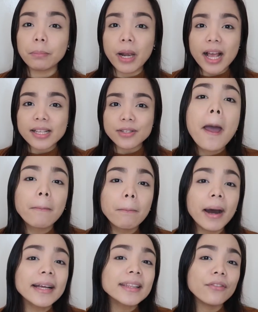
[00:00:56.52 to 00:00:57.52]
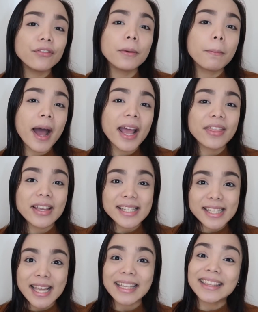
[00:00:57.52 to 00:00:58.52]
plus. But if you buy the
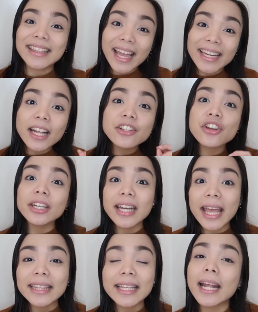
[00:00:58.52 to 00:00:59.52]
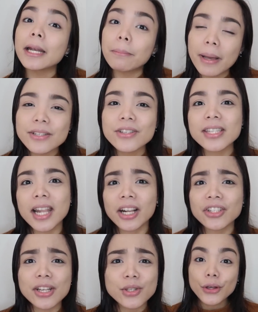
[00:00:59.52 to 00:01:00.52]
set, 999 pesos na
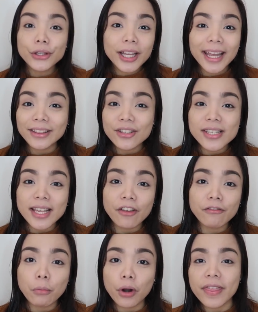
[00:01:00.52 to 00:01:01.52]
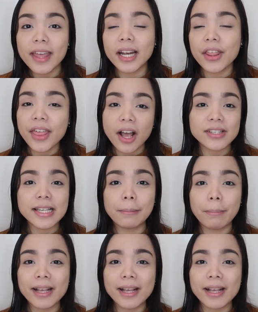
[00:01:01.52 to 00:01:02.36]
lang siya. So you get to save more than 1,000